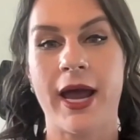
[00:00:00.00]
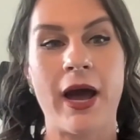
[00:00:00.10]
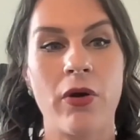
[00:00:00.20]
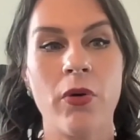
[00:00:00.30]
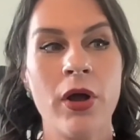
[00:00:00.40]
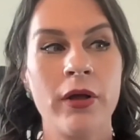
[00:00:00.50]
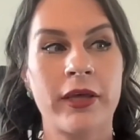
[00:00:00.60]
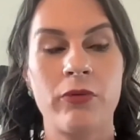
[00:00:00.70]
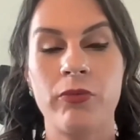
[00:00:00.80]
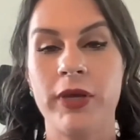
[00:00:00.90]
And how
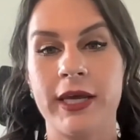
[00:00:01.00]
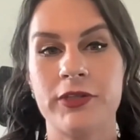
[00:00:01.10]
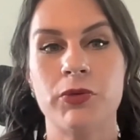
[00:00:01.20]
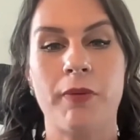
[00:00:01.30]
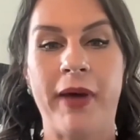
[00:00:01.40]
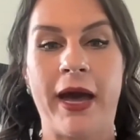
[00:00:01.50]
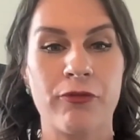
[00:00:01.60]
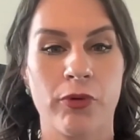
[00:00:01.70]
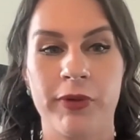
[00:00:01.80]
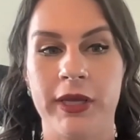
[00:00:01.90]
can we get to a
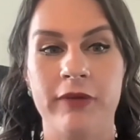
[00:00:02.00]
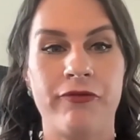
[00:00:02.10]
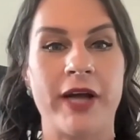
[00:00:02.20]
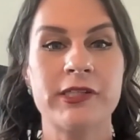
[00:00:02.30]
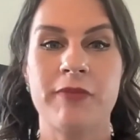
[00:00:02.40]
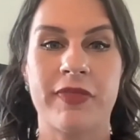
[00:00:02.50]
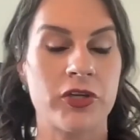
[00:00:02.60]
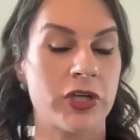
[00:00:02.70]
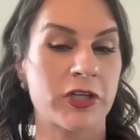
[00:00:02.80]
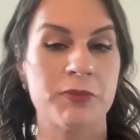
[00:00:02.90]
path where we find something
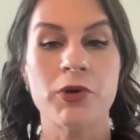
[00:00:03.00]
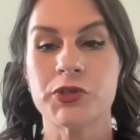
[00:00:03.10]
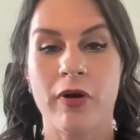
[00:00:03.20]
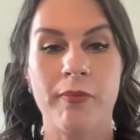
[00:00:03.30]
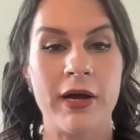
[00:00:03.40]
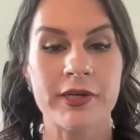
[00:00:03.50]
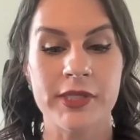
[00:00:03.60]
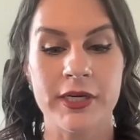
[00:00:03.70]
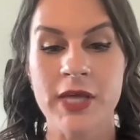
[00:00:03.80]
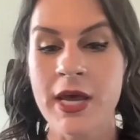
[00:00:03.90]
that checks most of our
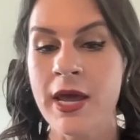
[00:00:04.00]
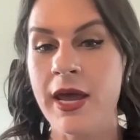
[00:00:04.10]
boxes?